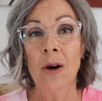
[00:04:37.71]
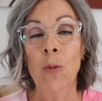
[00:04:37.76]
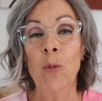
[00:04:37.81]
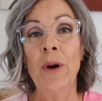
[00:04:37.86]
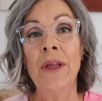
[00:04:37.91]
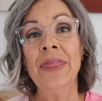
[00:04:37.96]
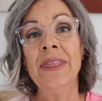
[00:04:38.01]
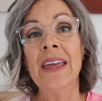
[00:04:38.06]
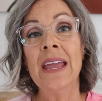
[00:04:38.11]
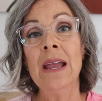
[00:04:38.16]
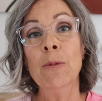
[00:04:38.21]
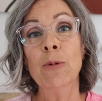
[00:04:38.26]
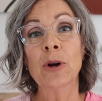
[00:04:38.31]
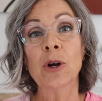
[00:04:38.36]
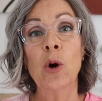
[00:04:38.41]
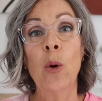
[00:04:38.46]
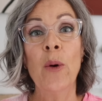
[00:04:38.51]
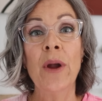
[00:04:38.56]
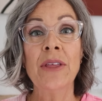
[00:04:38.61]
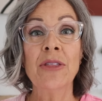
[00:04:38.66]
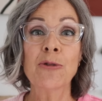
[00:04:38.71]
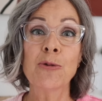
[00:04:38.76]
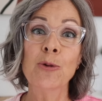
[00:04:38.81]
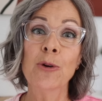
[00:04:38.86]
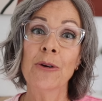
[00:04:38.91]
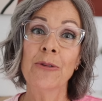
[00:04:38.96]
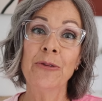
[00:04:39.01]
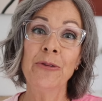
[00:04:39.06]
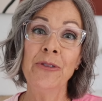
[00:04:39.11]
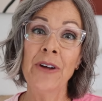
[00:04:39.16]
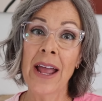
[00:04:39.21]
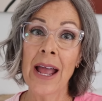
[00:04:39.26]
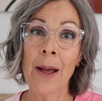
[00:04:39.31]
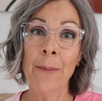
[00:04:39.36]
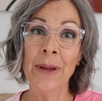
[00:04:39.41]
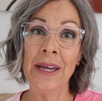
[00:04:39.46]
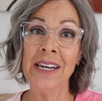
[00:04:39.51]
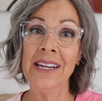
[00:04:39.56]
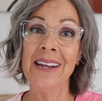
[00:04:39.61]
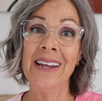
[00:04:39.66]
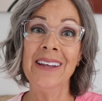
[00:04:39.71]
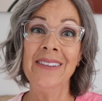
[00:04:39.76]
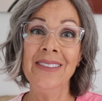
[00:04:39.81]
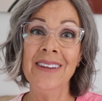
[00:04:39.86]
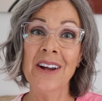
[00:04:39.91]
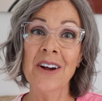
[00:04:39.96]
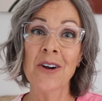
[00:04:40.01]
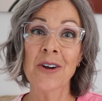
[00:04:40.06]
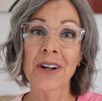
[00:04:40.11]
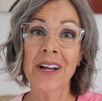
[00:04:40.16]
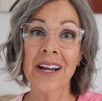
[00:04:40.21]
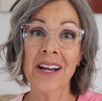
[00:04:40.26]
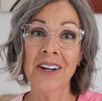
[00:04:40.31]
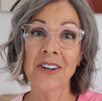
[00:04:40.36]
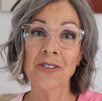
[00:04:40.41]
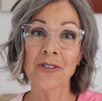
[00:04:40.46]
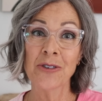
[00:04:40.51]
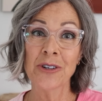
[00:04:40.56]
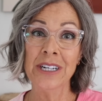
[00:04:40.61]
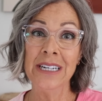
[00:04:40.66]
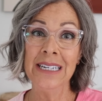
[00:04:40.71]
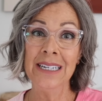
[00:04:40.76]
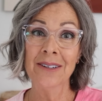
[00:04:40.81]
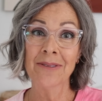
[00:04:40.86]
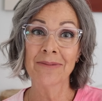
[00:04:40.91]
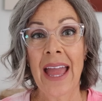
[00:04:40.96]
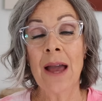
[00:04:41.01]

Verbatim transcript: when they were going through a famine in their country.